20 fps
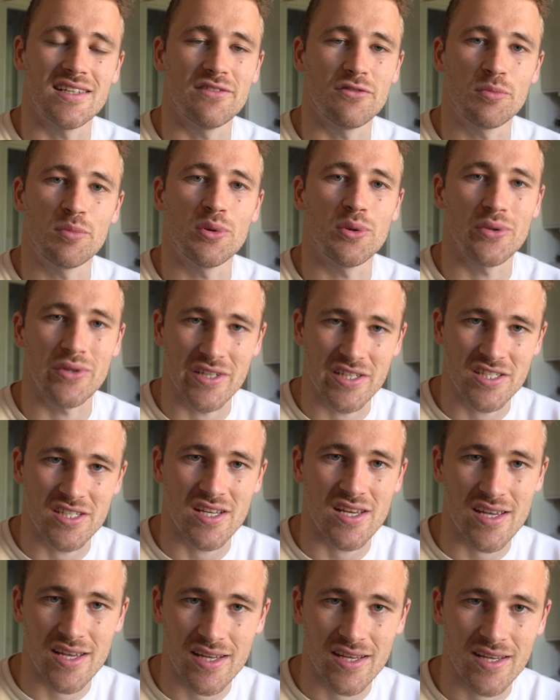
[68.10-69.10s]
Liverpool this
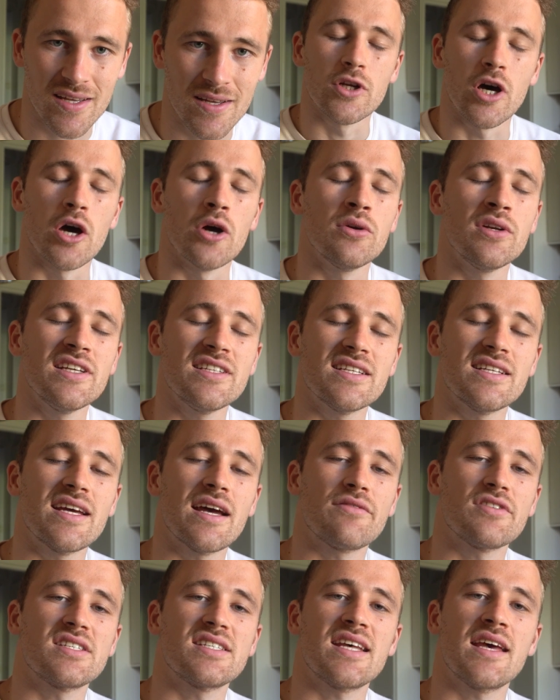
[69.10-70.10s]
year. Not only did he
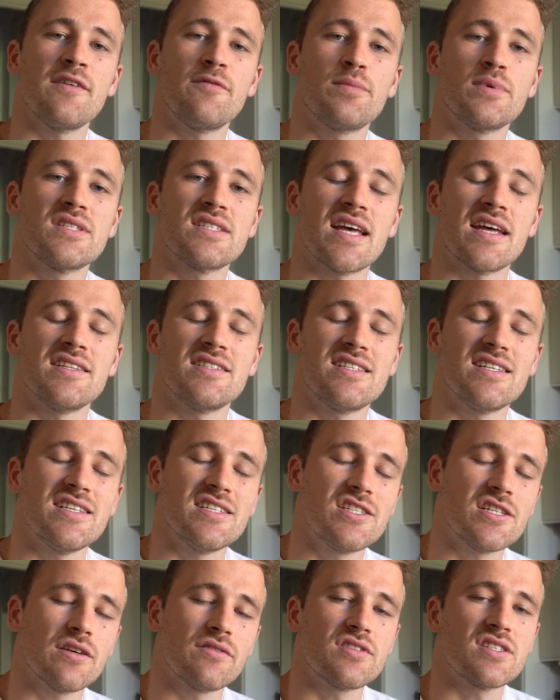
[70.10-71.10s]
have a save
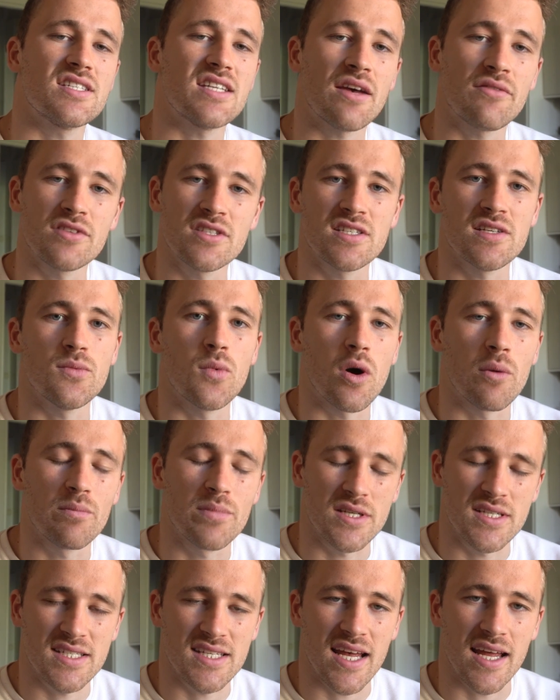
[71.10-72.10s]
percentage of
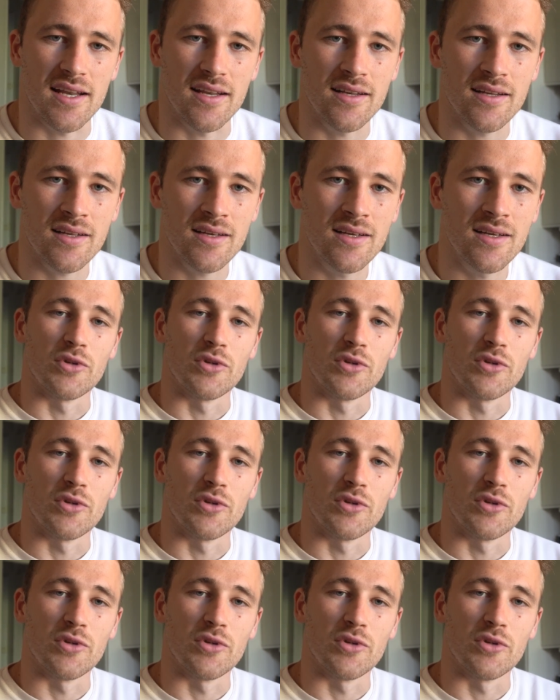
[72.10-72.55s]
71%,